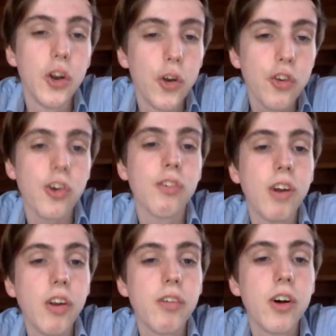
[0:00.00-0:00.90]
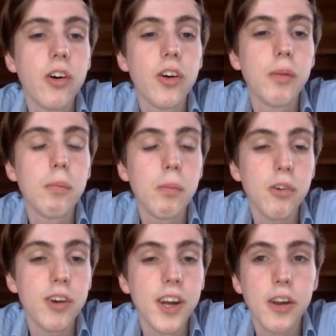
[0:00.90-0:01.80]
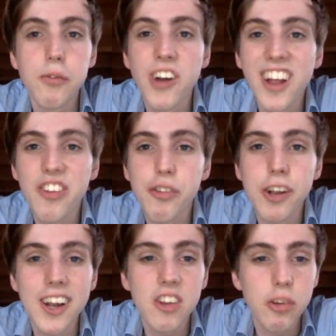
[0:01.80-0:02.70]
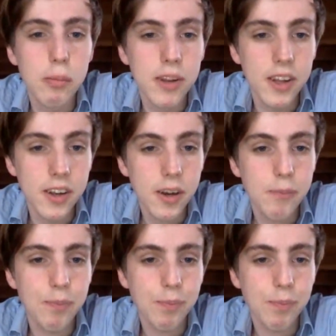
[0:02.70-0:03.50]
does work really well in portraying them relatively less sympathetic.